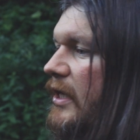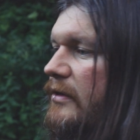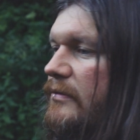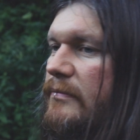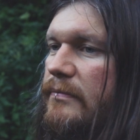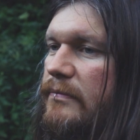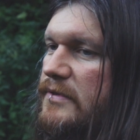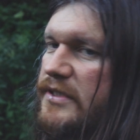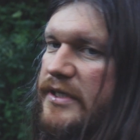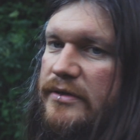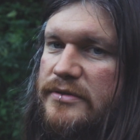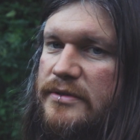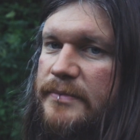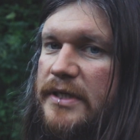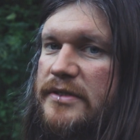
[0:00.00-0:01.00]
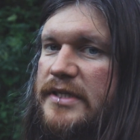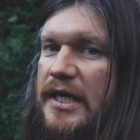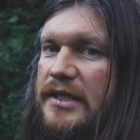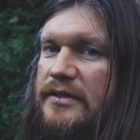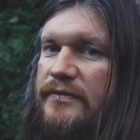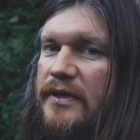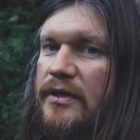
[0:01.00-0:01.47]
know, seals are most
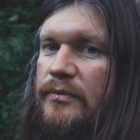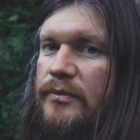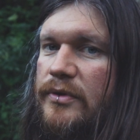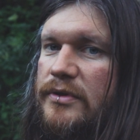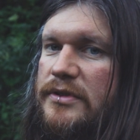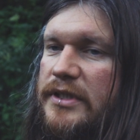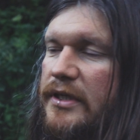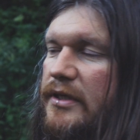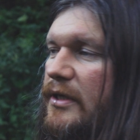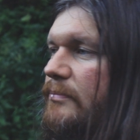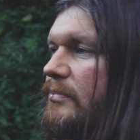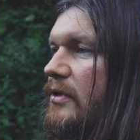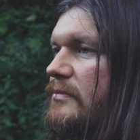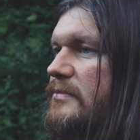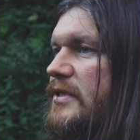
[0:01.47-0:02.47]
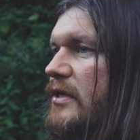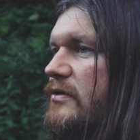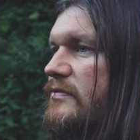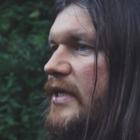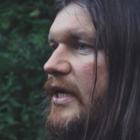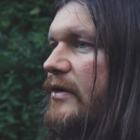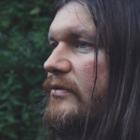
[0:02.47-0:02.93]
active underwater, they pull
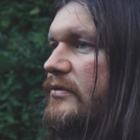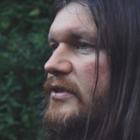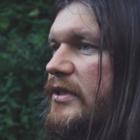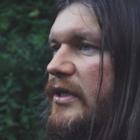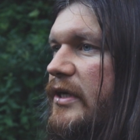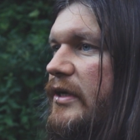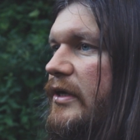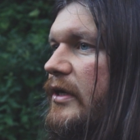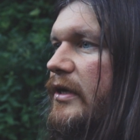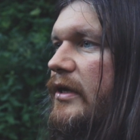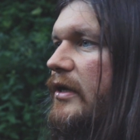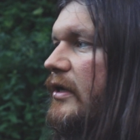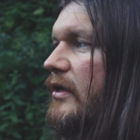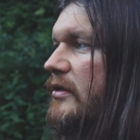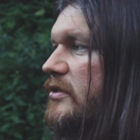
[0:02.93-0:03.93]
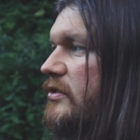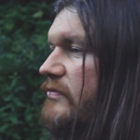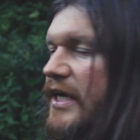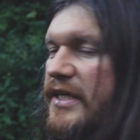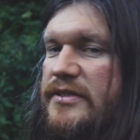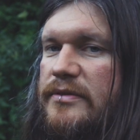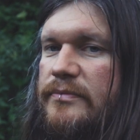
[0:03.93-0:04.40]
themselves out to
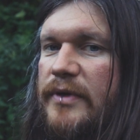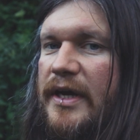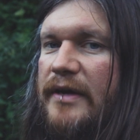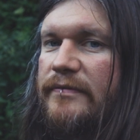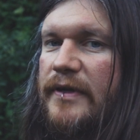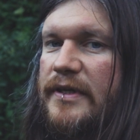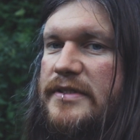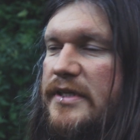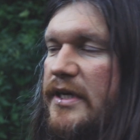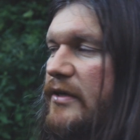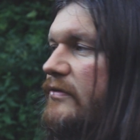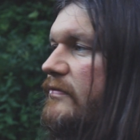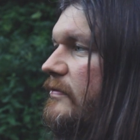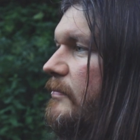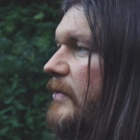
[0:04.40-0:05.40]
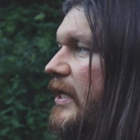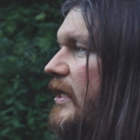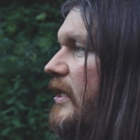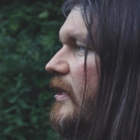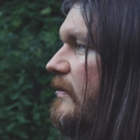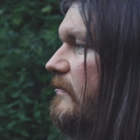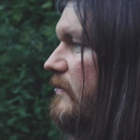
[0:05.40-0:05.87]
rest and what have you. So for
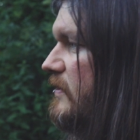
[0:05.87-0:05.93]
me it